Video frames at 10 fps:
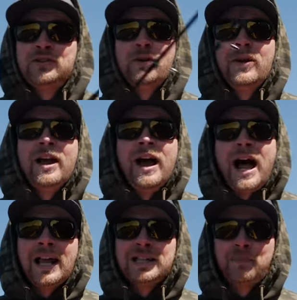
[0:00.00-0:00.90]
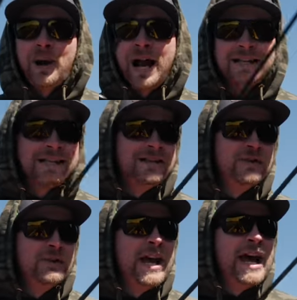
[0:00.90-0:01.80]
So I like to practice and
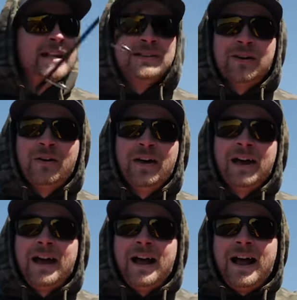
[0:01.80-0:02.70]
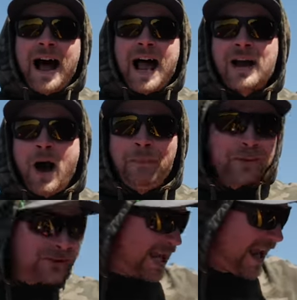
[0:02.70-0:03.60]
doing that, and so I
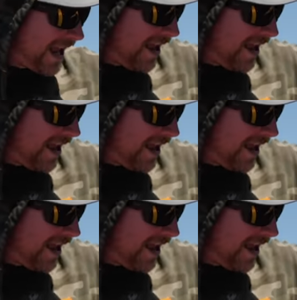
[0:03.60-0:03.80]
accomplished it.